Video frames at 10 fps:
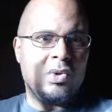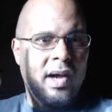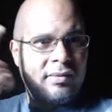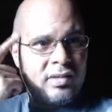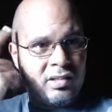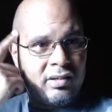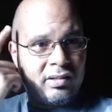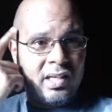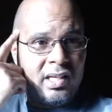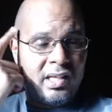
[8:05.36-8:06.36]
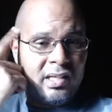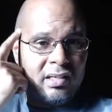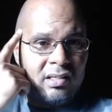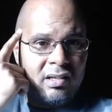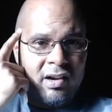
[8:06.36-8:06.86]
you have to start thinking,
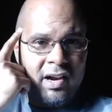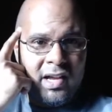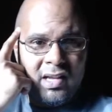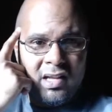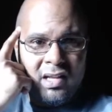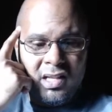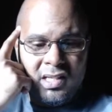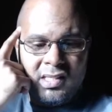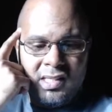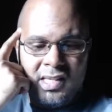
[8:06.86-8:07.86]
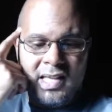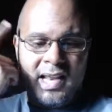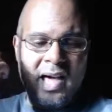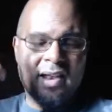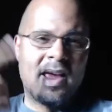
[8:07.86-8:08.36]
all right?
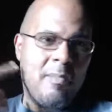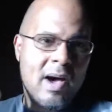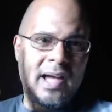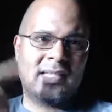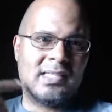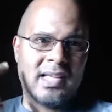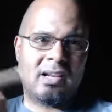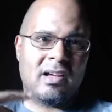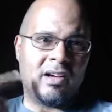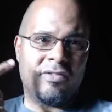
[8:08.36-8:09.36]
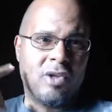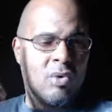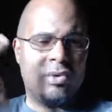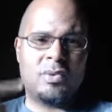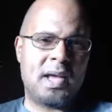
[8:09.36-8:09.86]
Get out of that mindset of the
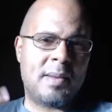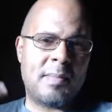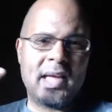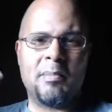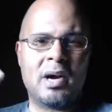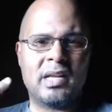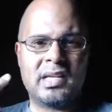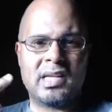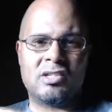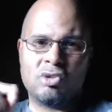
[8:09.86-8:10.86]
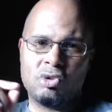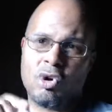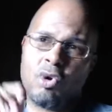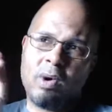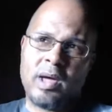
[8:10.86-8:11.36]
only way to make money is to
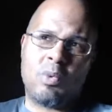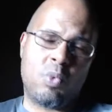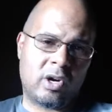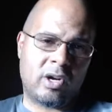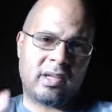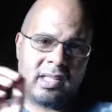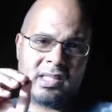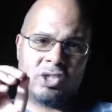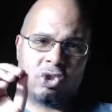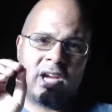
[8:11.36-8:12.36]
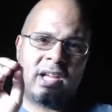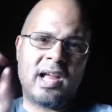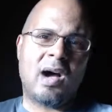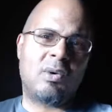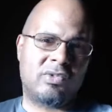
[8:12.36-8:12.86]
go and work and trade
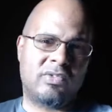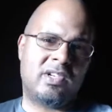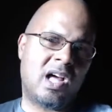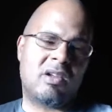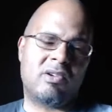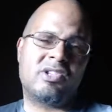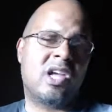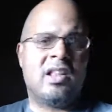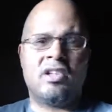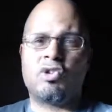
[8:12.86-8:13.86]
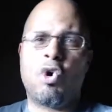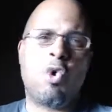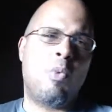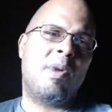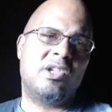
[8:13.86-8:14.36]
hours for dollars. There's a
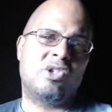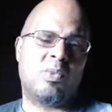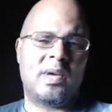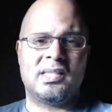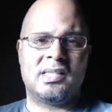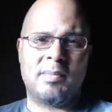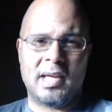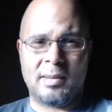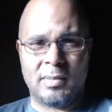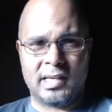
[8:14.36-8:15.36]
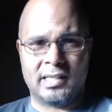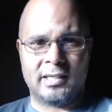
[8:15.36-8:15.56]
whole bunch of ways to make money,